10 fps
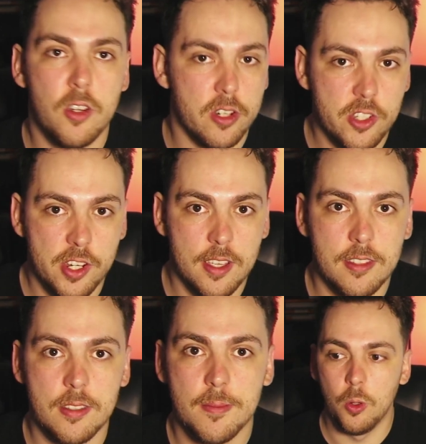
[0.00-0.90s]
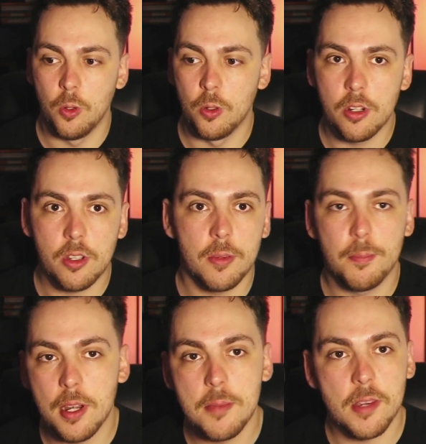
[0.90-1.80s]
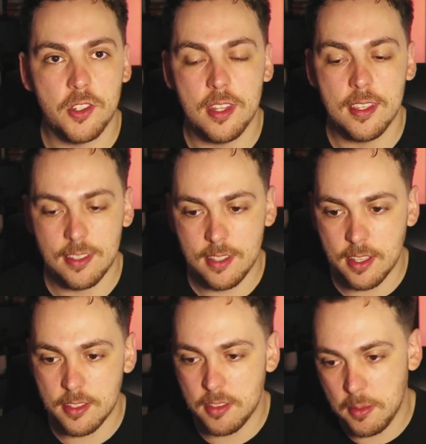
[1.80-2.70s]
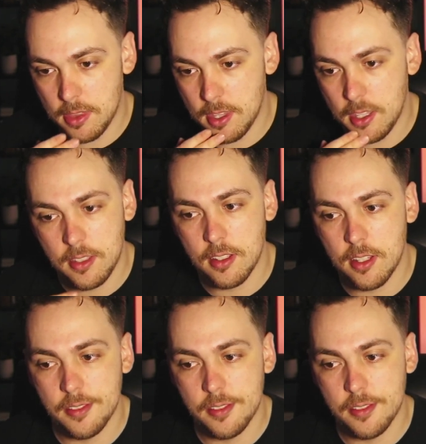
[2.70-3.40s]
Not a chance. Uruk, pretty much the exact same thing.